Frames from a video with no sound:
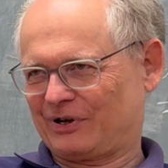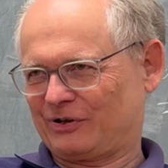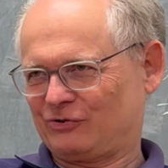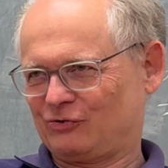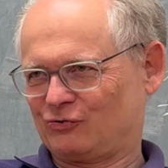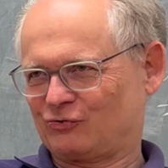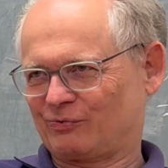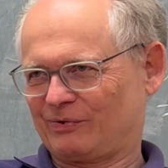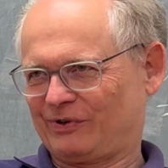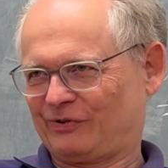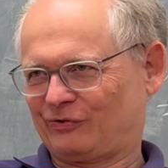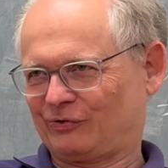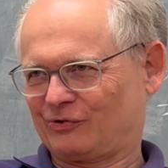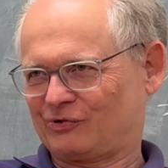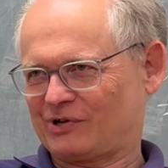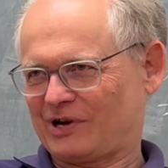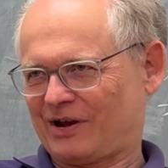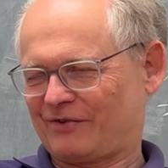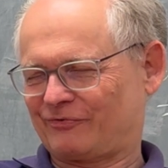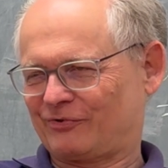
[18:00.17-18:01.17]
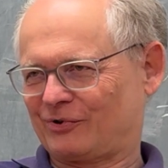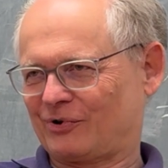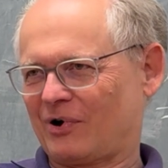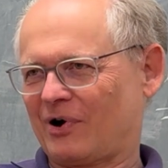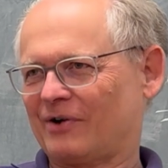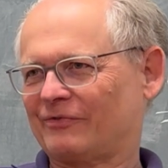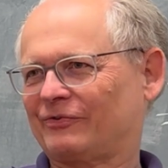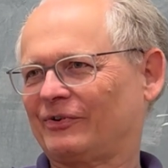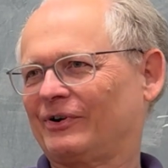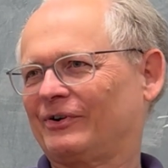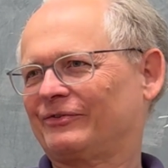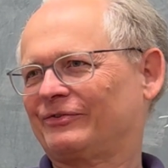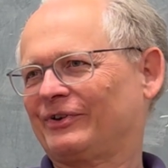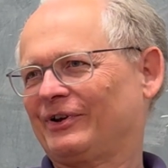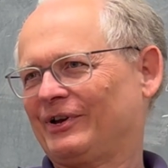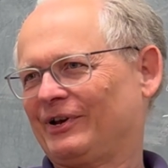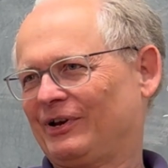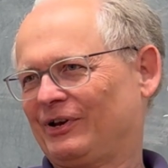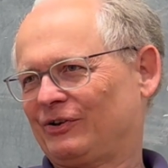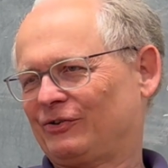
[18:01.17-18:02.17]
a huge research effort off of
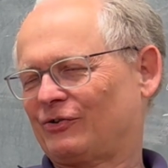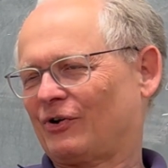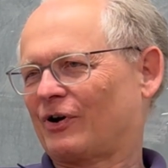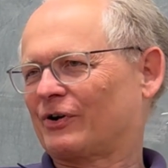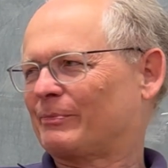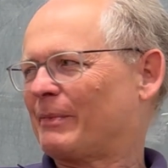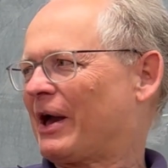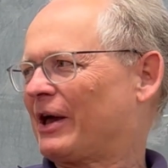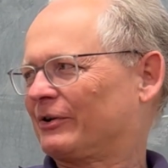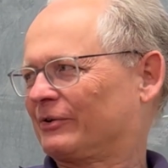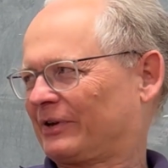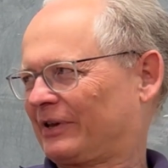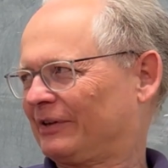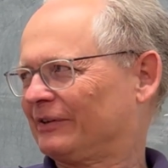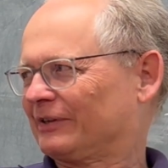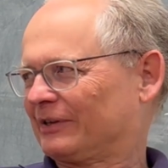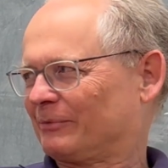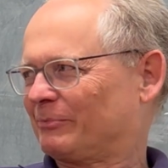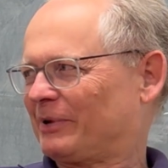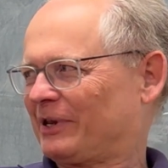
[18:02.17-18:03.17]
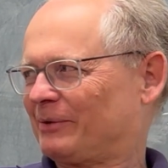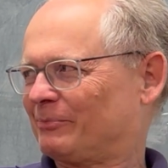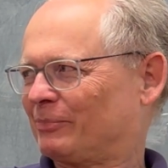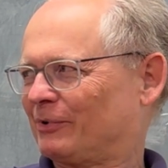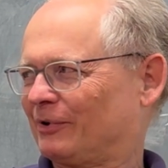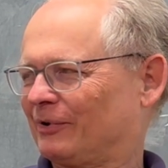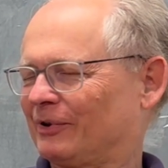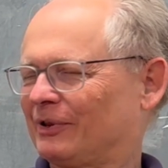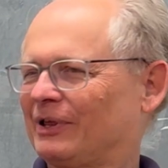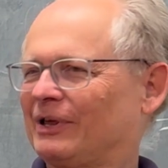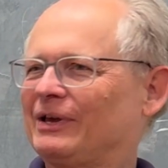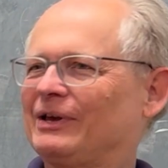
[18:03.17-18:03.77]
dark matter killing people.